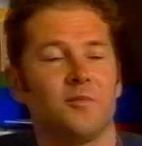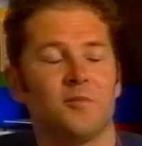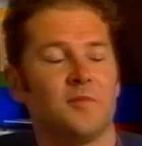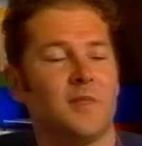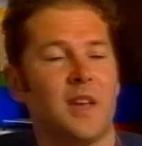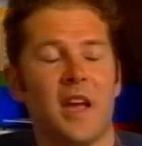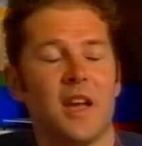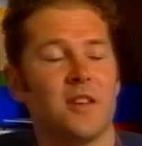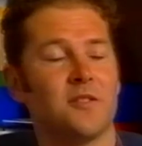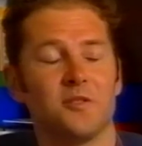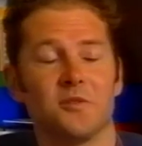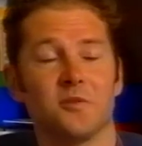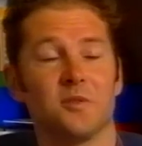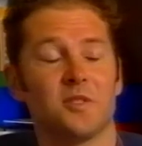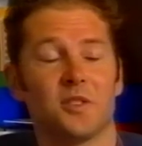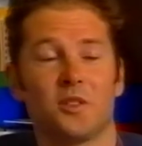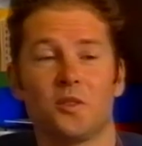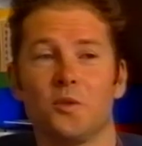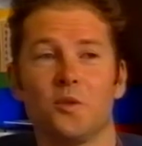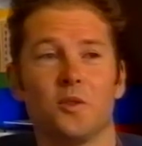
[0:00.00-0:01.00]
Andrew
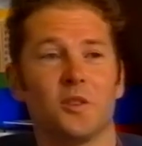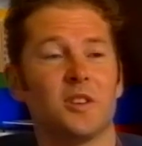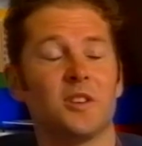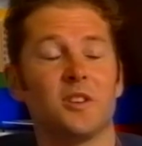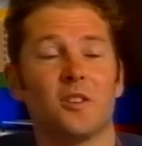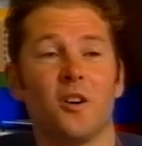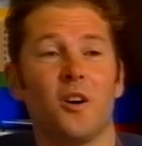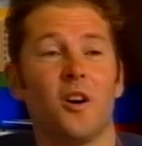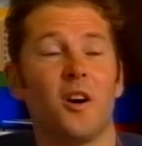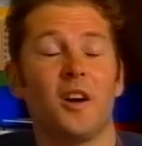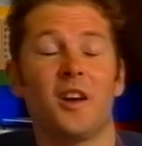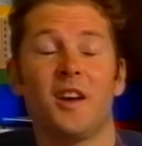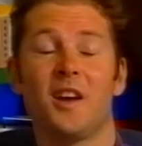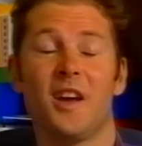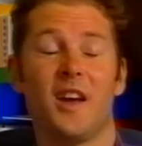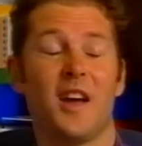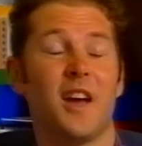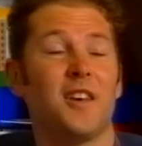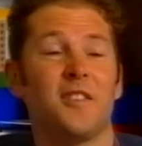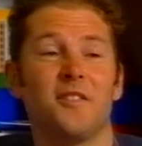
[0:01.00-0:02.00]
is a quirky guy
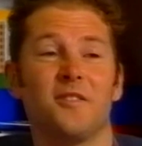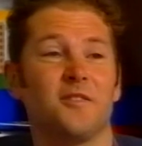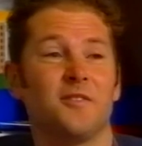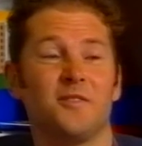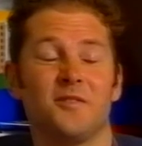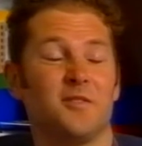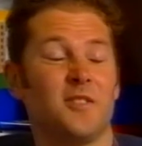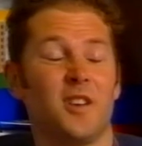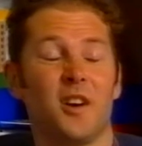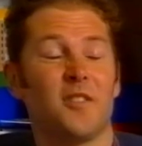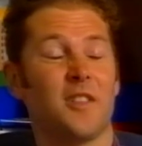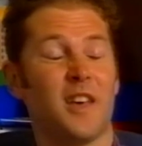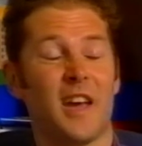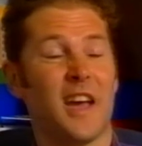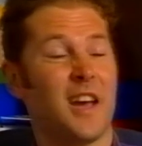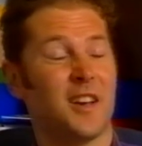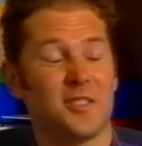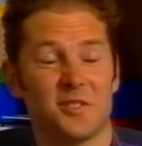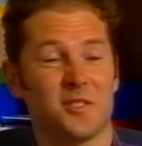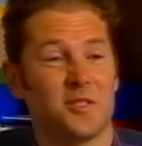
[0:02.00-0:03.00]
and, you know, the
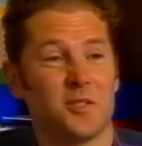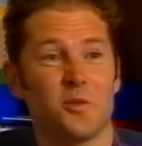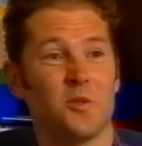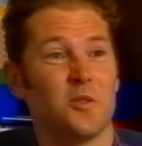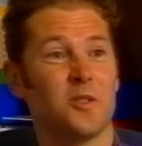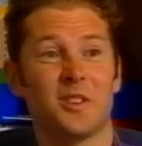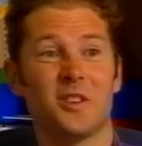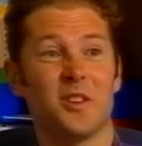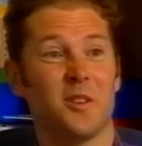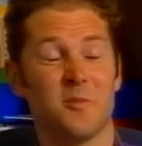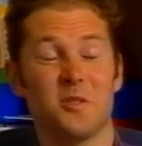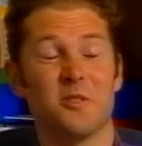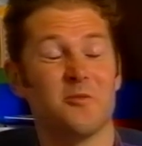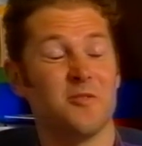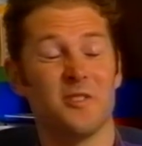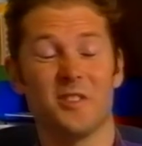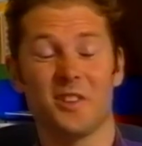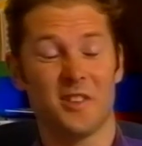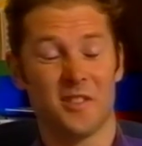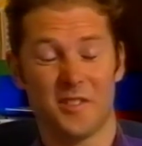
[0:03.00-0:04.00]
house is quirky. I mean,
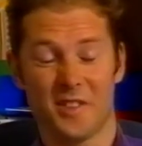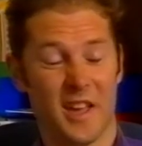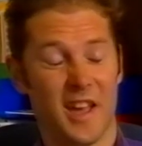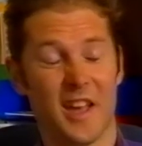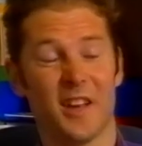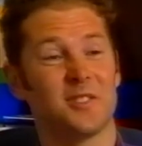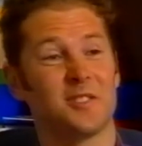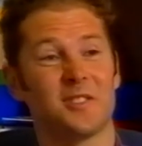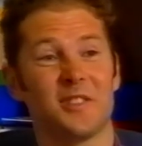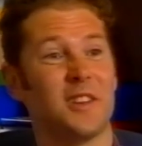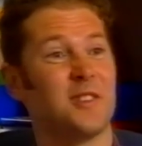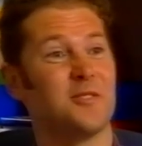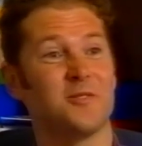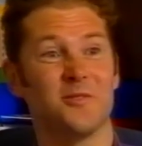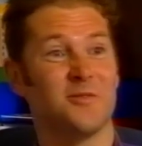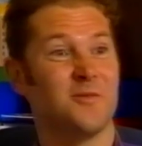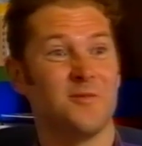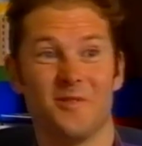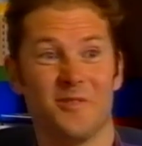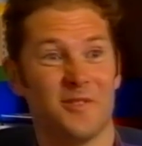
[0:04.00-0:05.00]
really, the house and
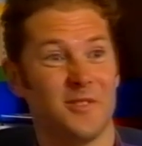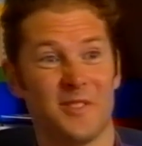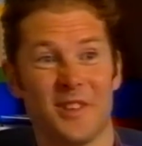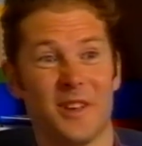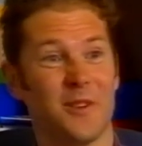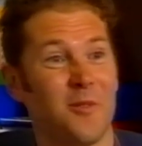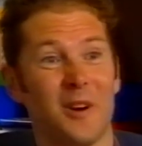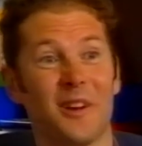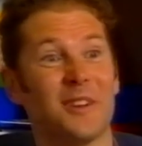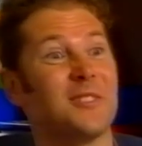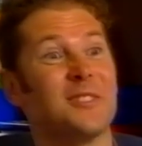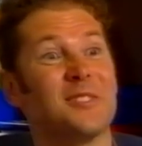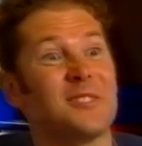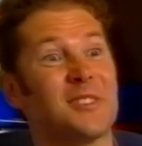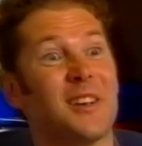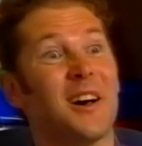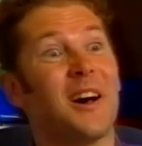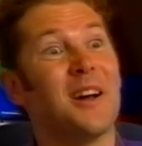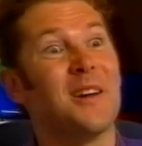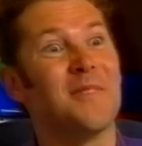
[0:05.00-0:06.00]
Andrew, they're one and the
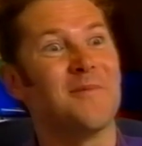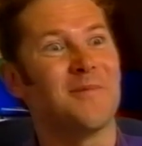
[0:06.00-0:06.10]
same.